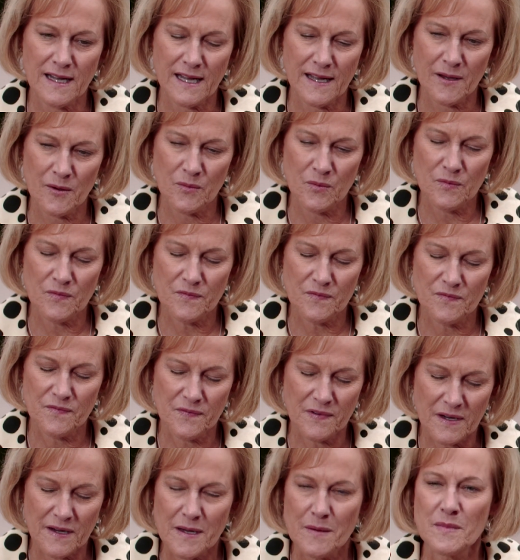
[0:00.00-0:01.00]
I
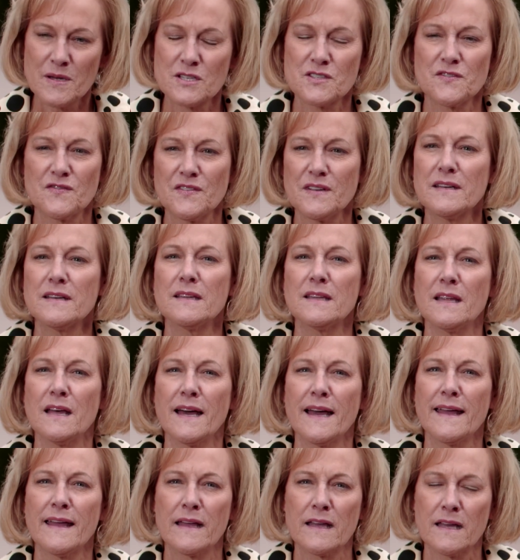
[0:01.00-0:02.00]
very much feel
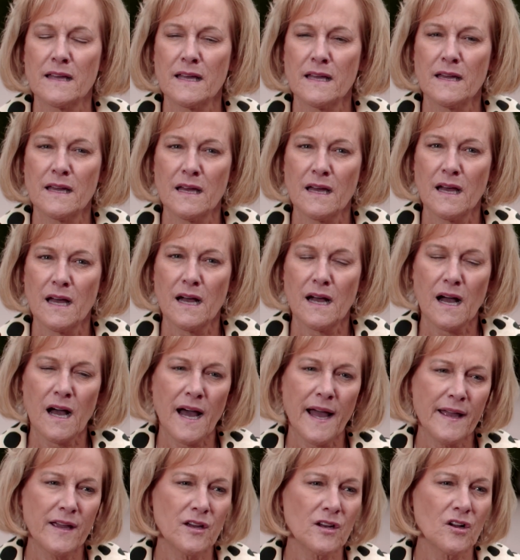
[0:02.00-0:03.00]
like
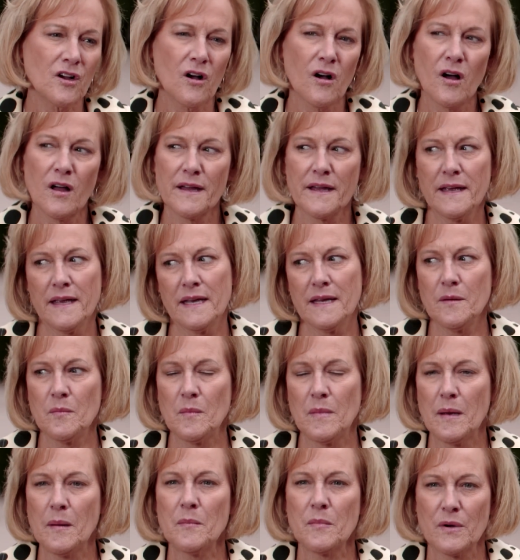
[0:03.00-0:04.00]
I could call any
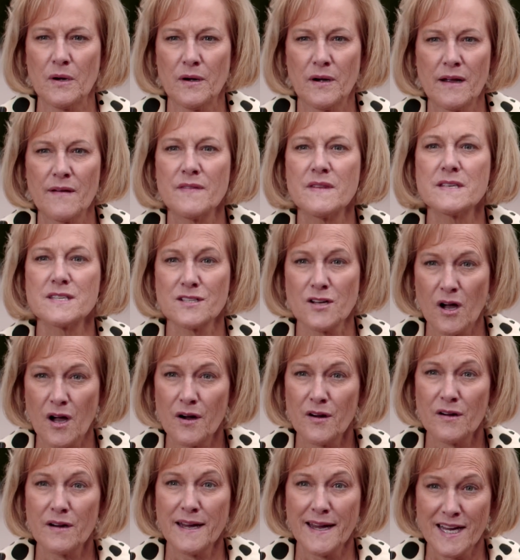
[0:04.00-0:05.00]
member of this
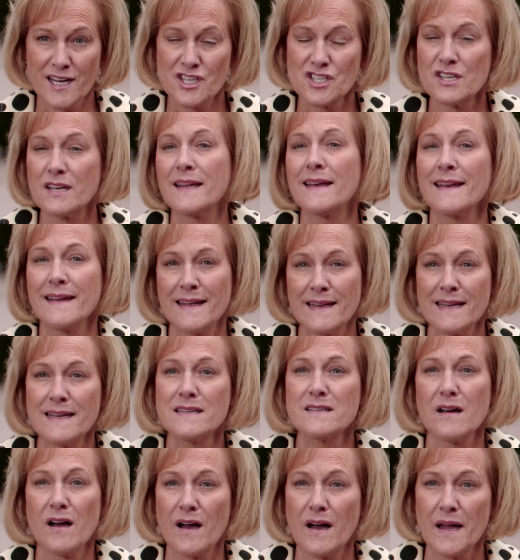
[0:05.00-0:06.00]
congregation at any
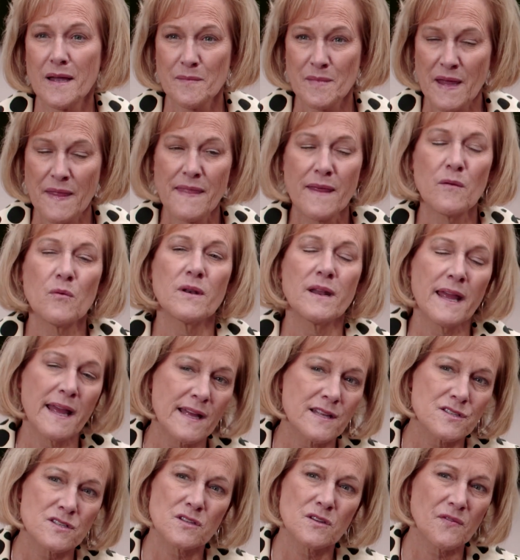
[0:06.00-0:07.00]
time and they would
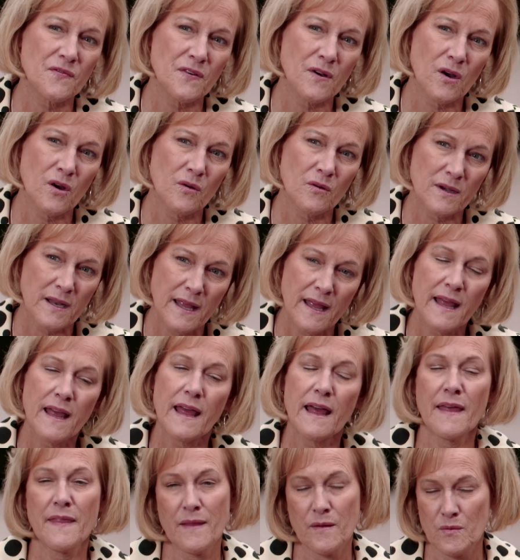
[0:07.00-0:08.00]
answer the phone
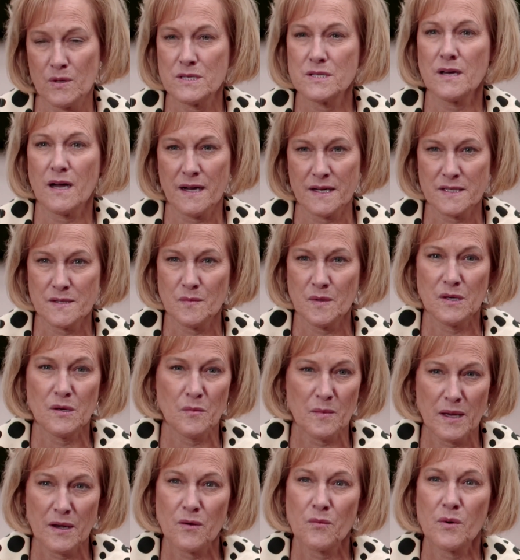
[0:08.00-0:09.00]
and they would talk to me no
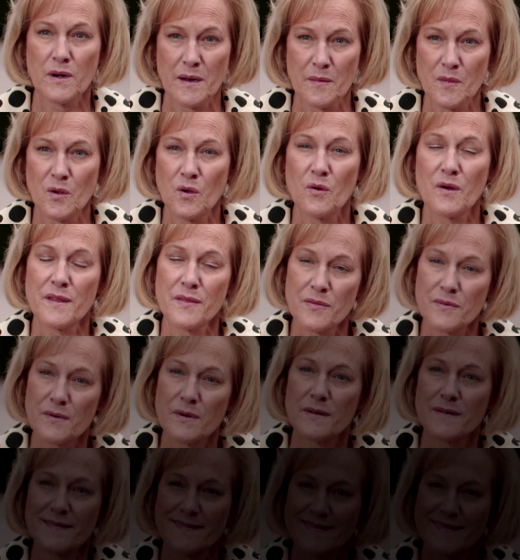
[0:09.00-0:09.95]
matter what I'm going through.